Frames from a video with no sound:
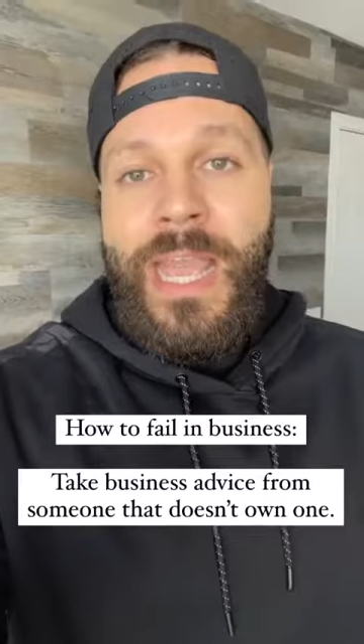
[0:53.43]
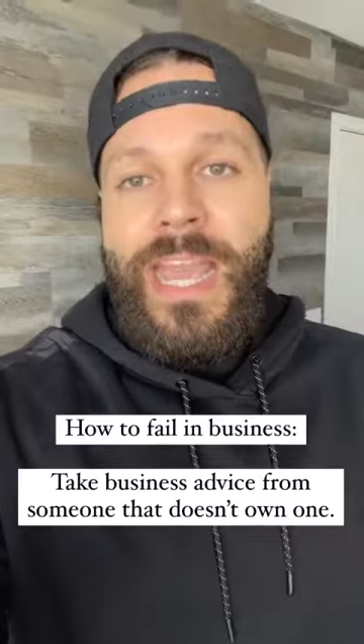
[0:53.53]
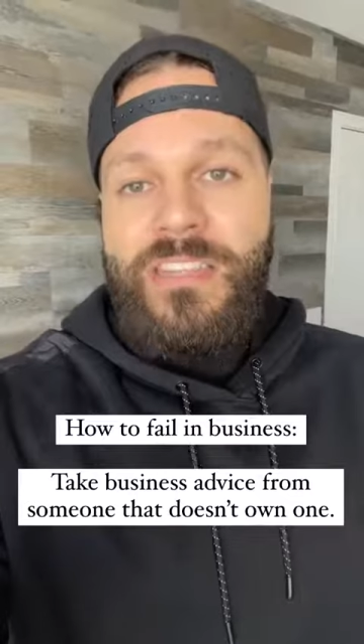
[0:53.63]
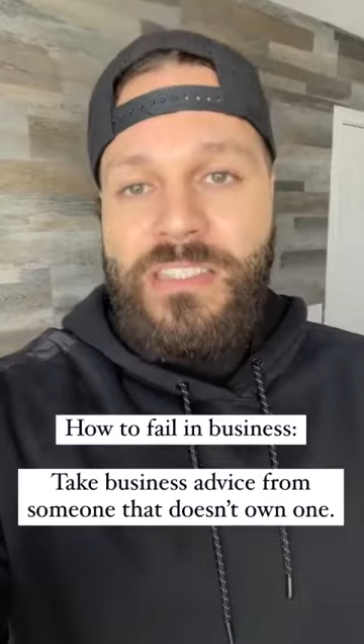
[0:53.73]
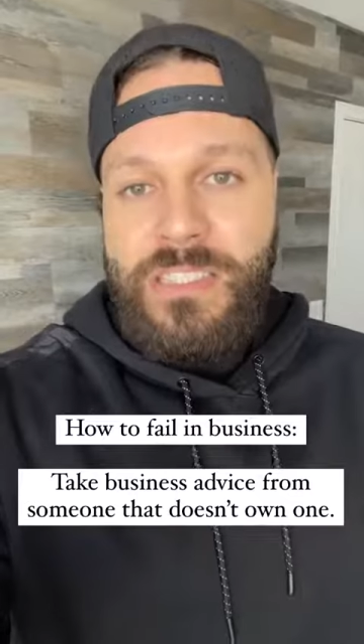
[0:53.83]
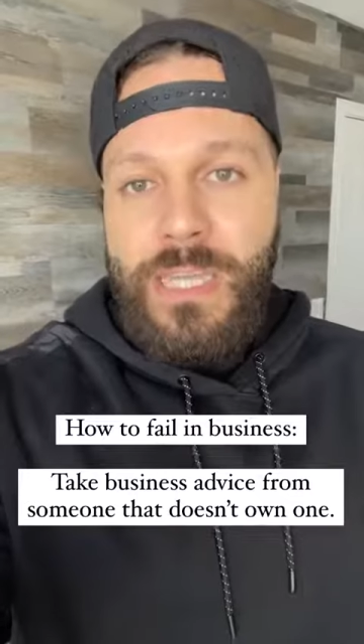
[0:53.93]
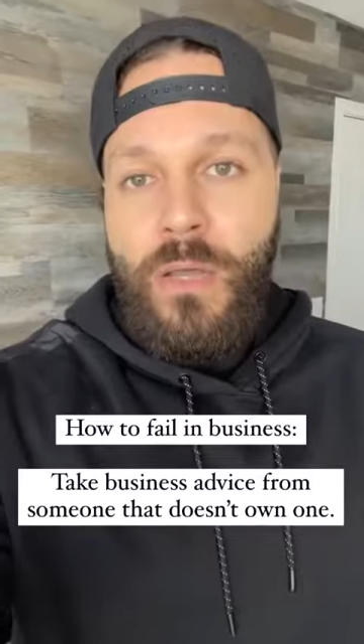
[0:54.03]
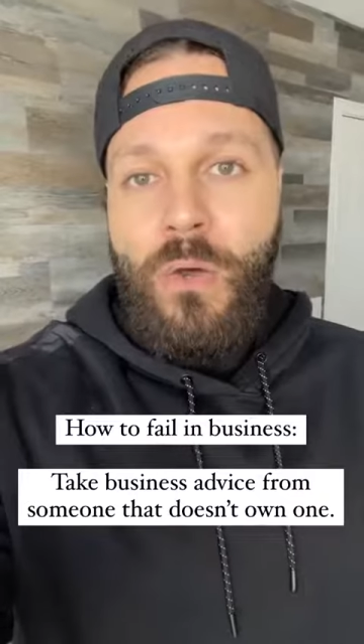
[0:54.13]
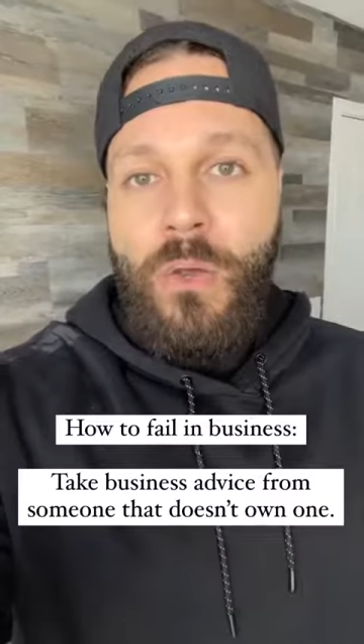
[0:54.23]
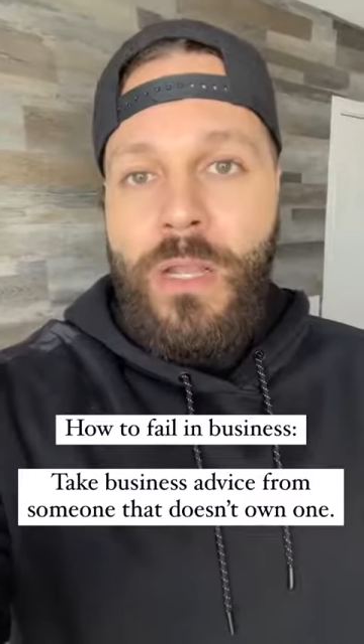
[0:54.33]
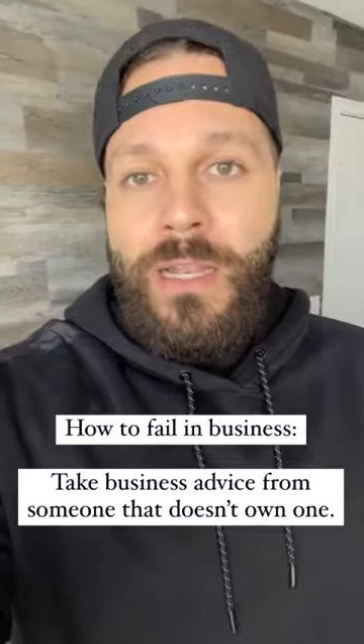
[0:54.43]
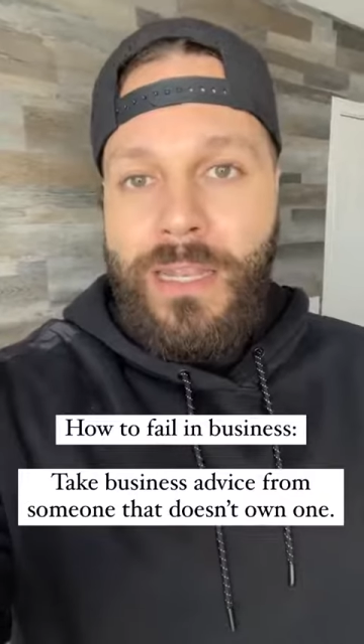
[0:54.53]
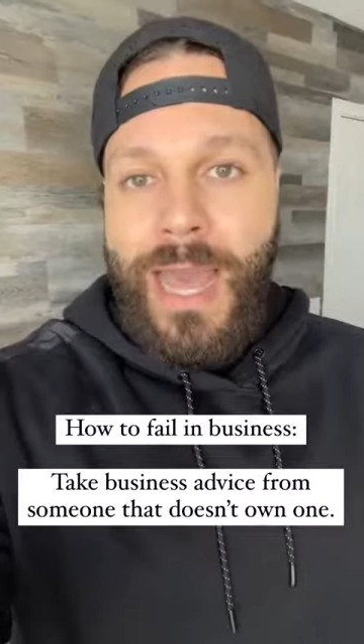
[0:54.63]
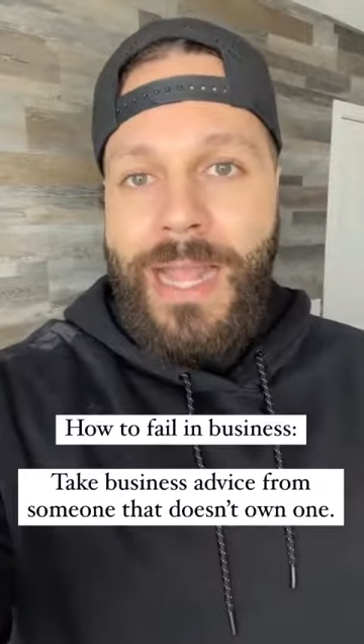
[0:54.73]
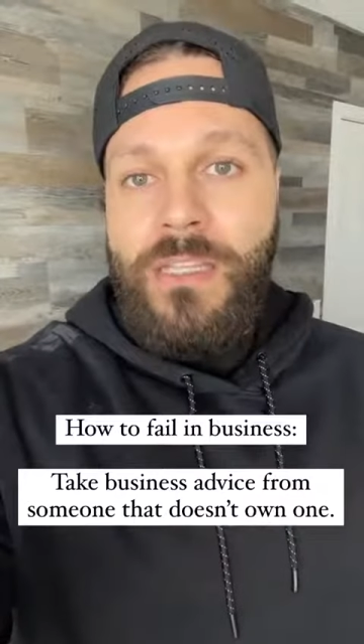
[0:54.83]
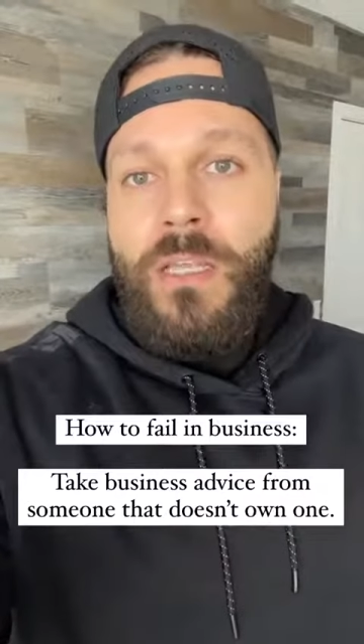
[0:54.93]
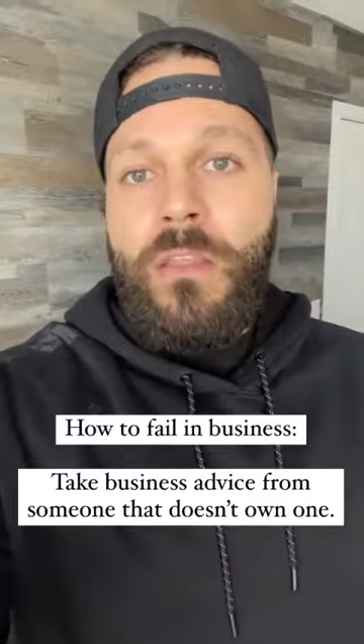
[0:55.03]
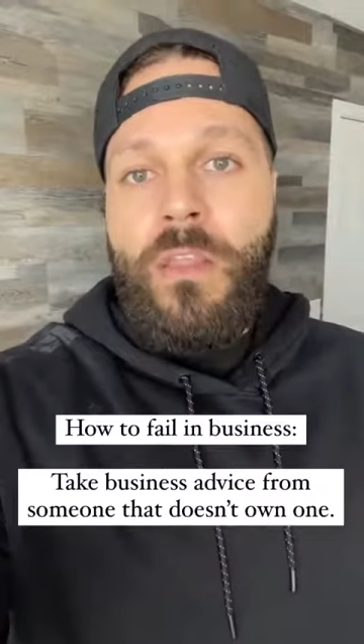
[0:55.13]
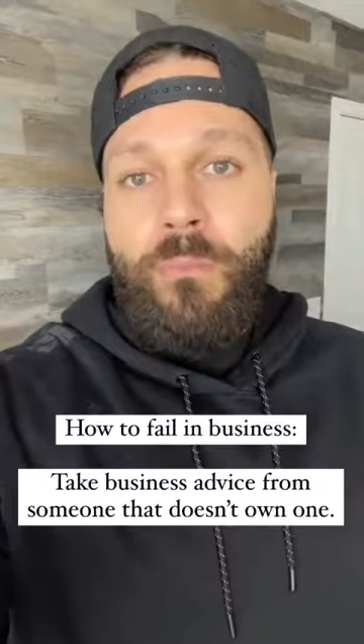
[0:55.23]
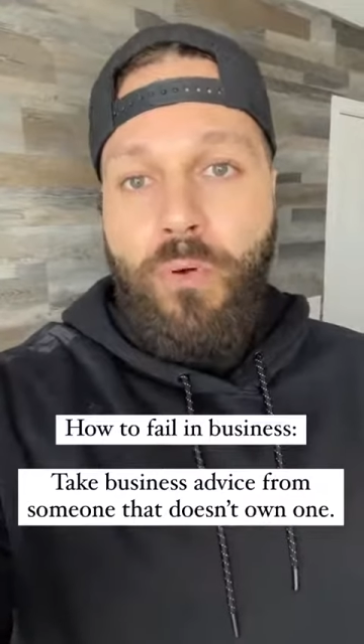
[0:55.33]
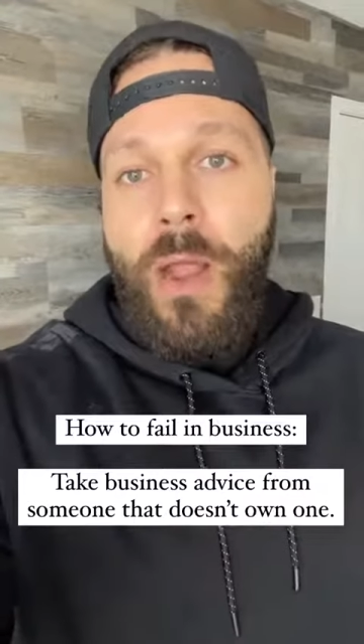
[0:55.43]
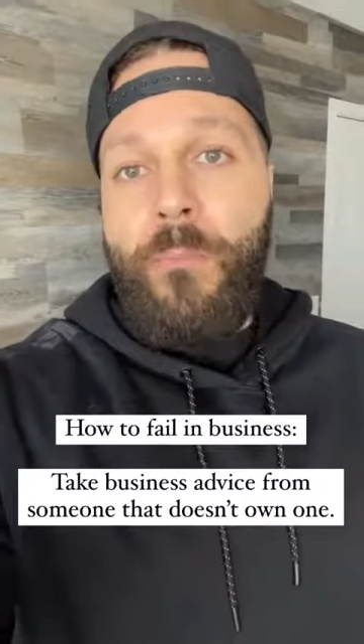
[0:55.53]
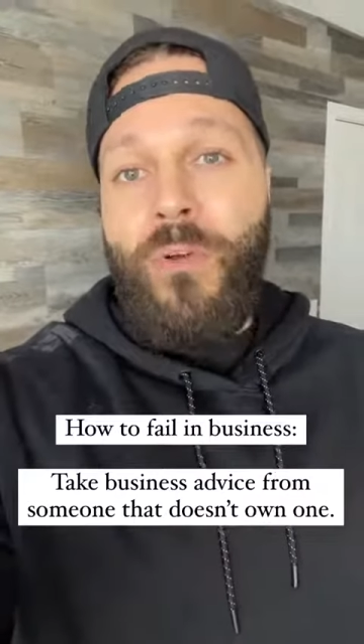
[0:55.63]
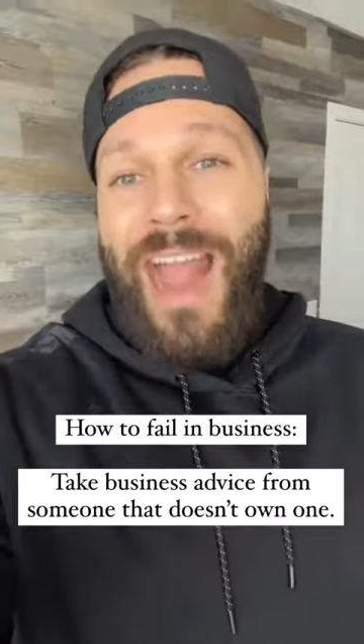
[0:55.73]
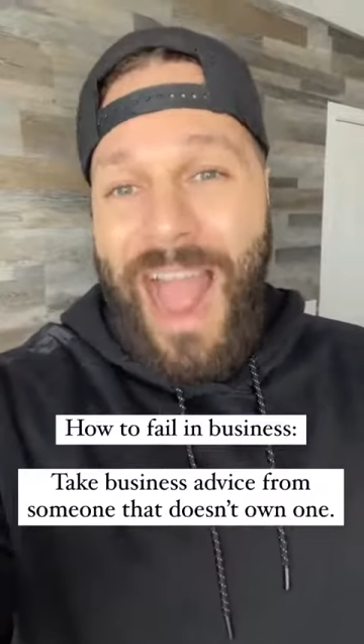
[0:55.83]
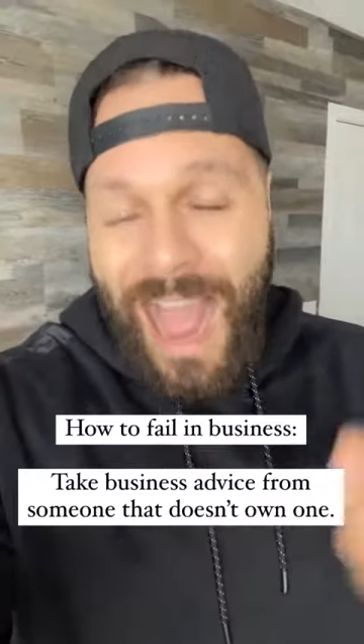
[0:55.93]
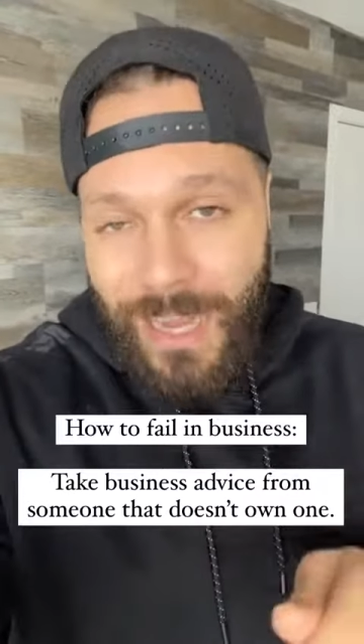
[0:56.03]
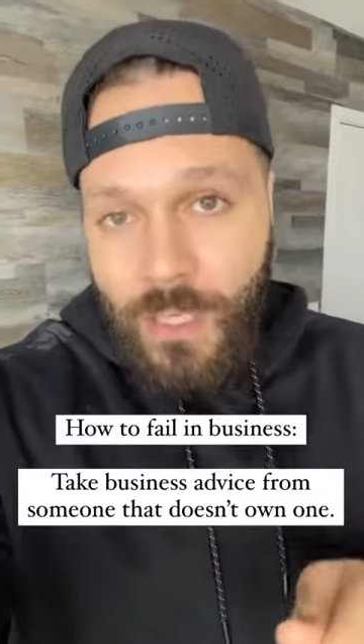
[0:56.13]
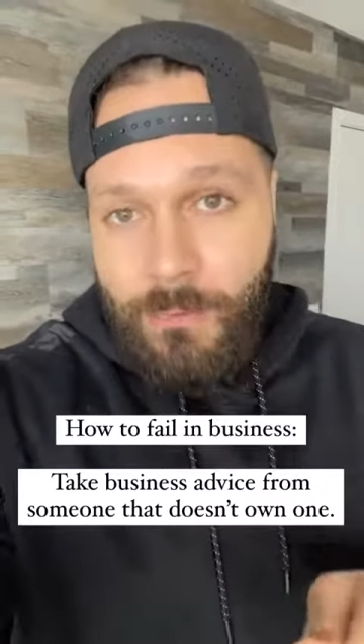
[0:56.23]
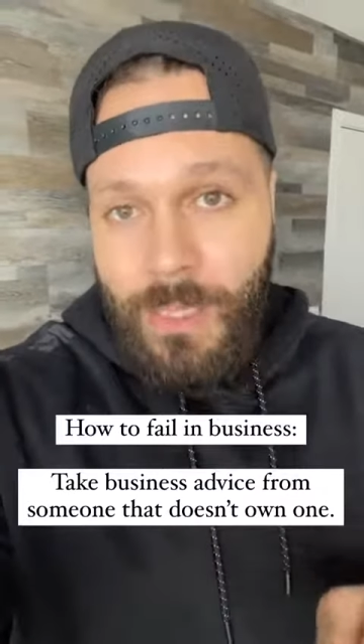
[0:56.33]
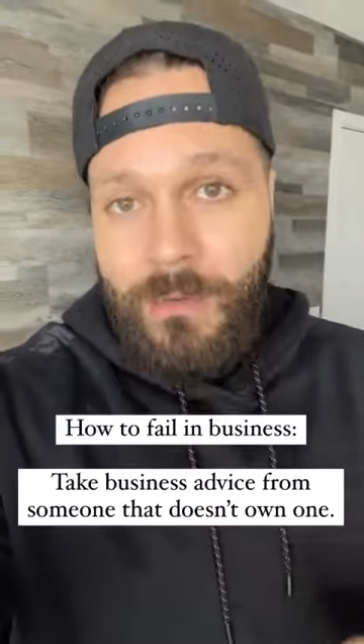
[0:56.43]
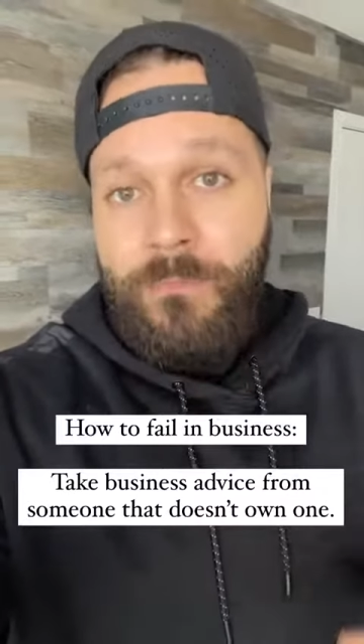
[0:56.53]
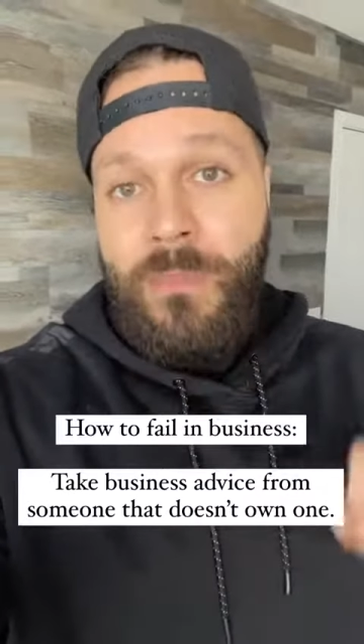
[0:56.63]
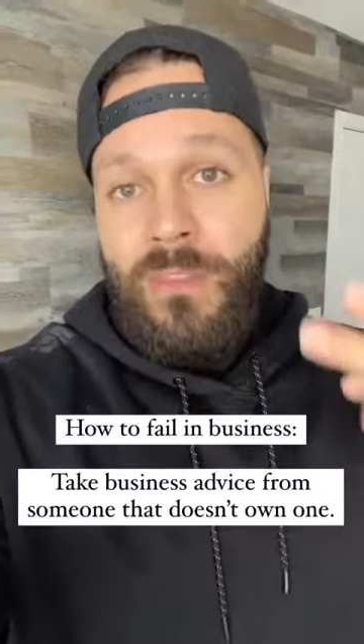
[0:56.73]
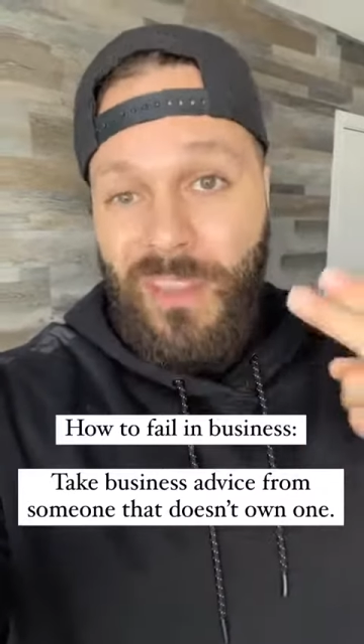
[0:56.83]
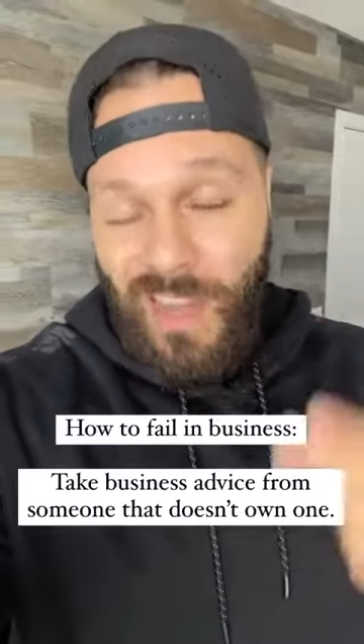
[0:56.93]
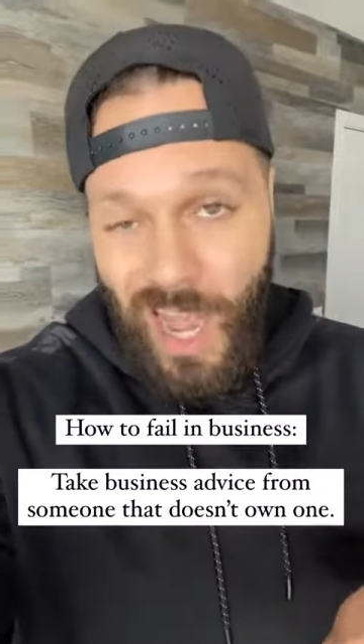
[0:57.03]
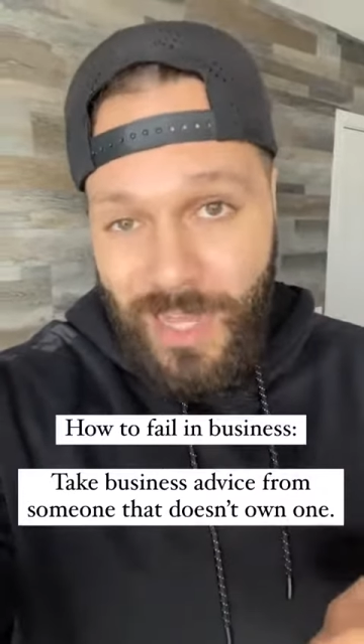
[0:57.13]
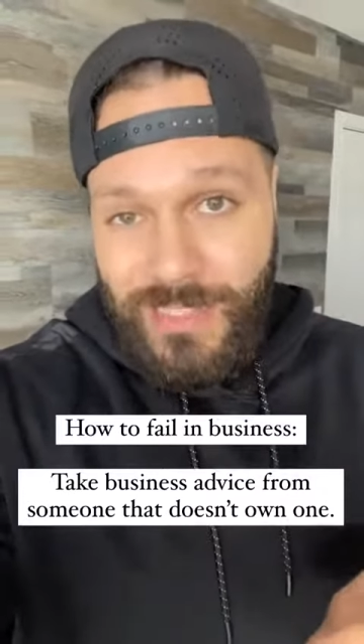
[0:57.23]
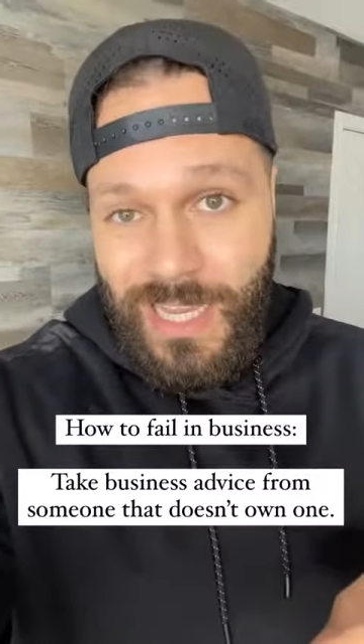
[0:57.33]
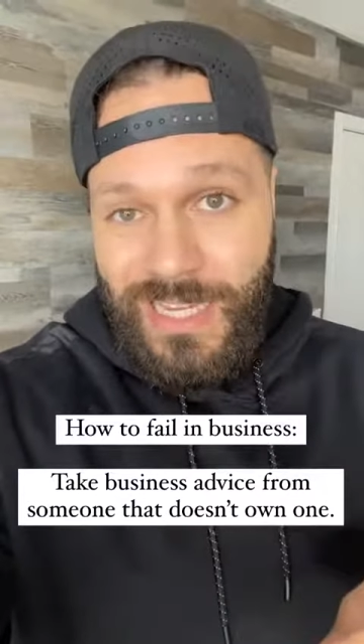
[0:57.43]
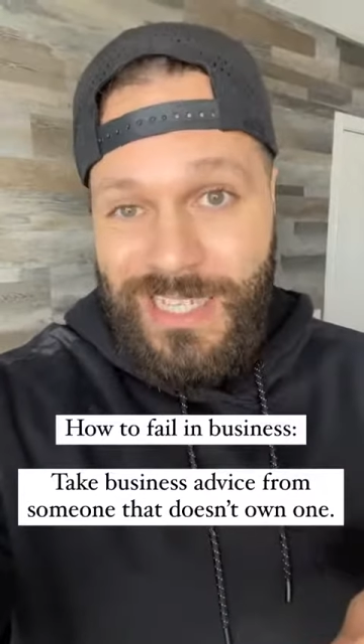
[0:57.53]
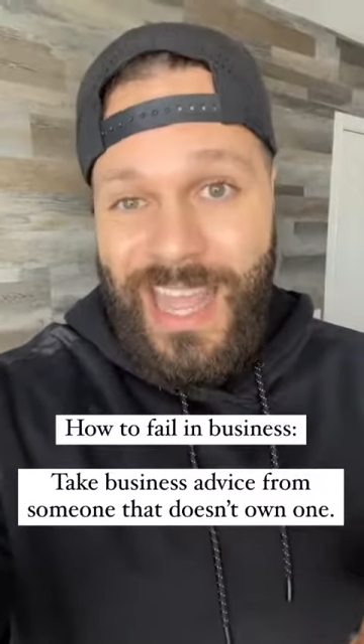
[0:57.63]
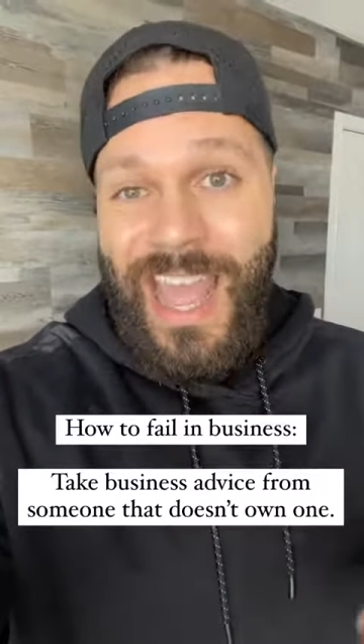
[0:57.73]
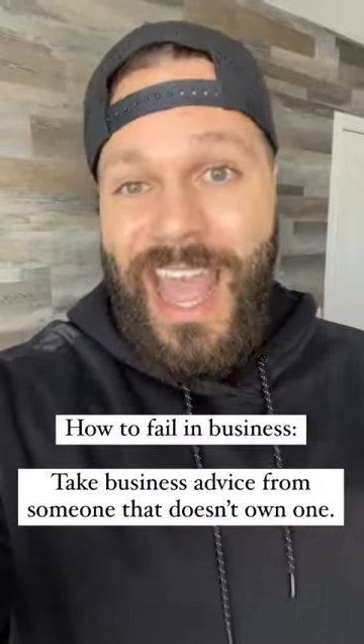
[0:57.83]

it still lacks the proper acumen, the context,